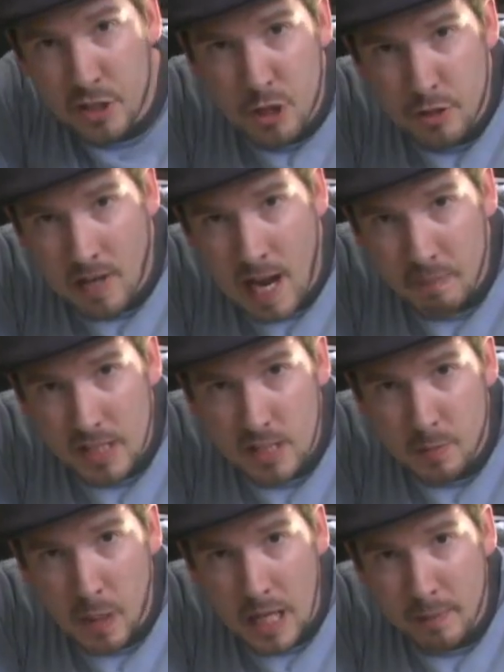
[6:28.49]
strap
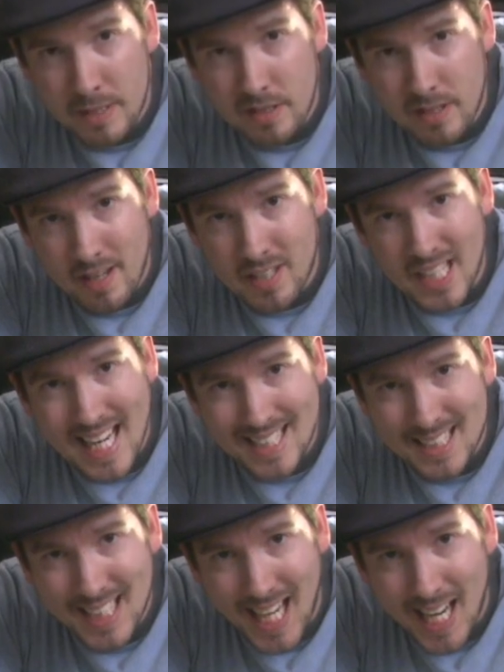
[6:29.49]
these babies together
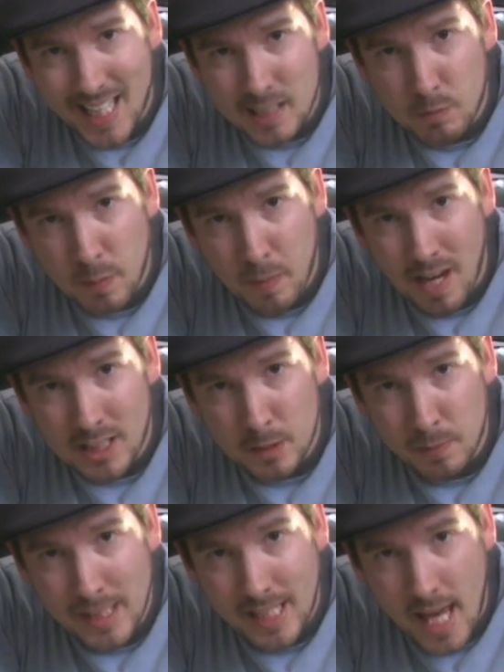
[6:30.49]
as tight as we
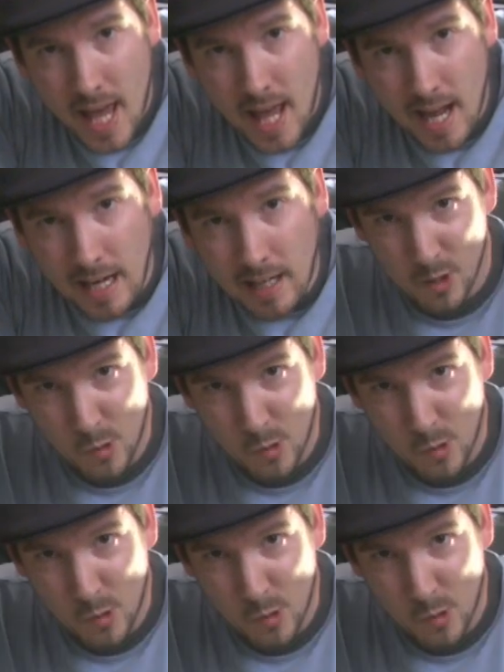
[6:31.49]
possibly can.